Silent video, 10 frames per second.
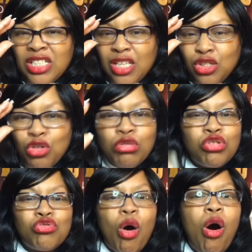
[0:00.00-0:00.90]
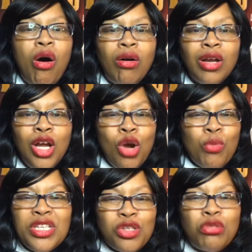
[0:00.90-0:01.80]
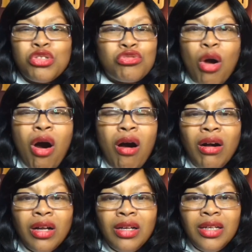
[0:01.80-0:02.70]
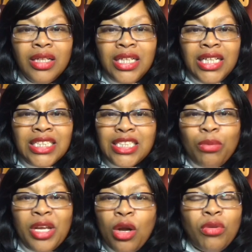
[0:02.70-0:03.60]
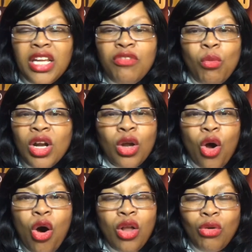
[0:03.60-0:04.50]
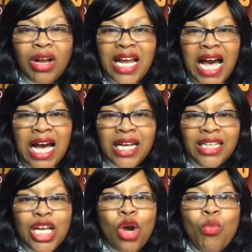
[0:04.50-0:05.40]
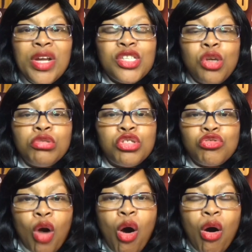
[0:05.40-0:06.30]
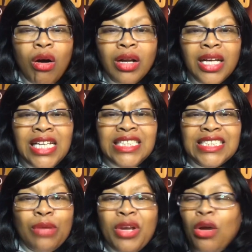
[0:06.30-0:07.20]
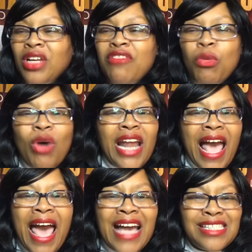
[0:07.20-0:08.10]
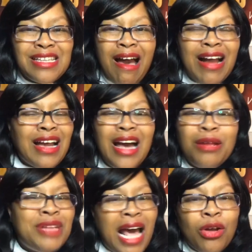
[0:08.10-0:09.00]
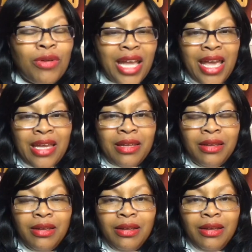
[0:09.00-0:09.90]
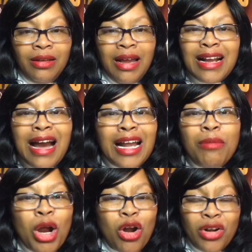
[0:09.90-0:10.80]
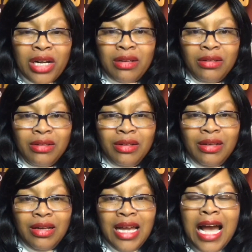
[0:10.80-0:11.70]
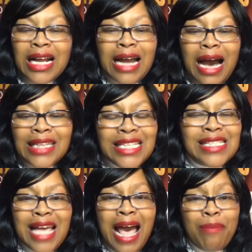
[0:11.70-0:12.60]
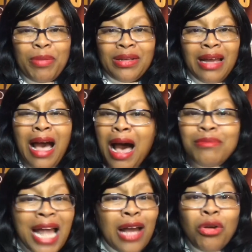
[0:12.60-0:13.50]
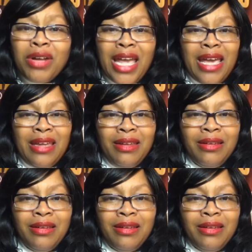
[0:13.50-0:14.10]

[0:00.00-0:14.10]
are so strong, we are so strong that we don't even want to call on God. We're so strong that we don't even want to ask God, God, I'm not okay. God, I'm hurting. God, this happened. I'm not okay.